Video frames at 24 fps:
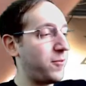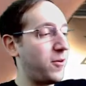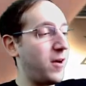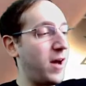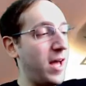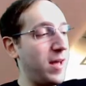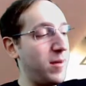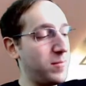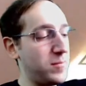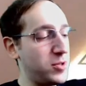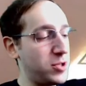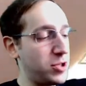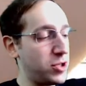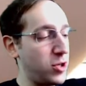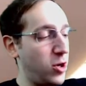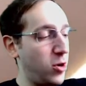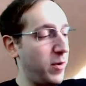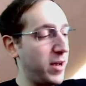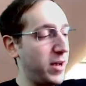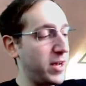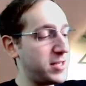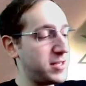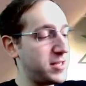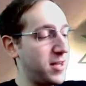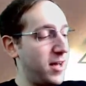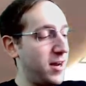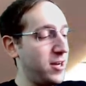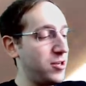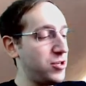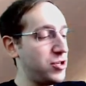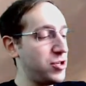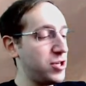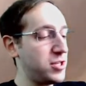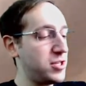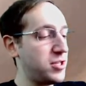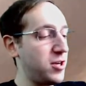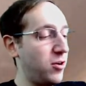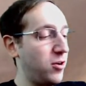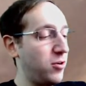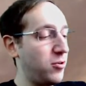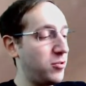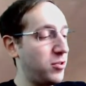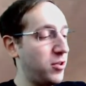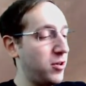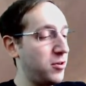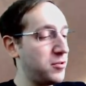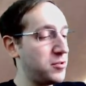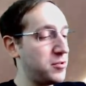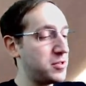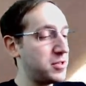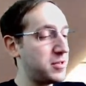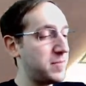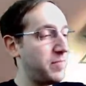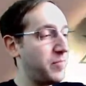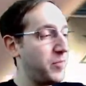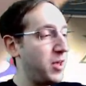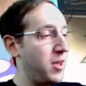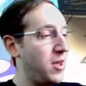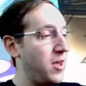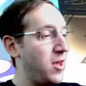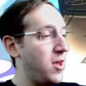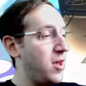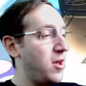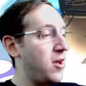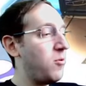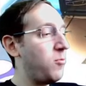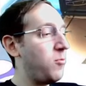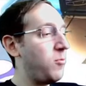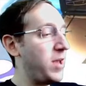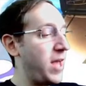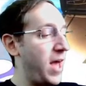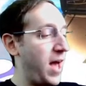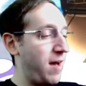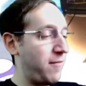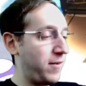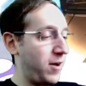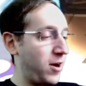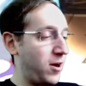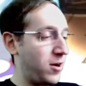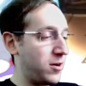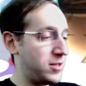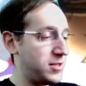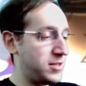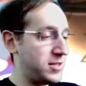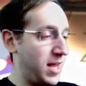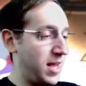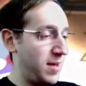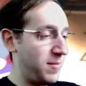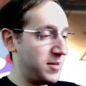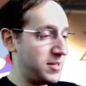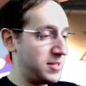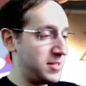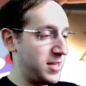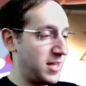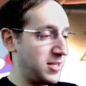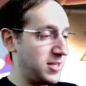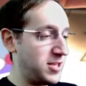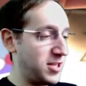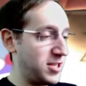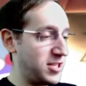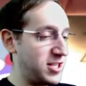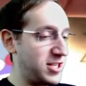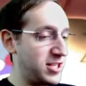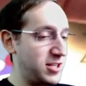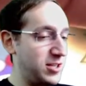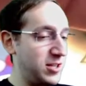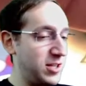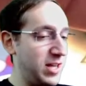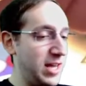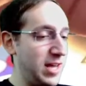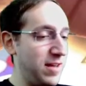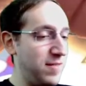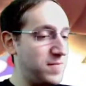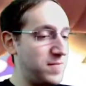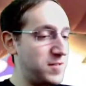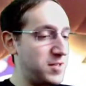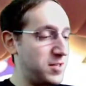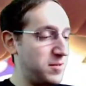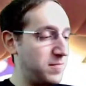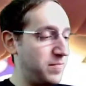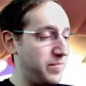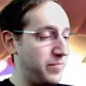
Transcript: I am so excited just to own those. We have our Zamazenta sleeves,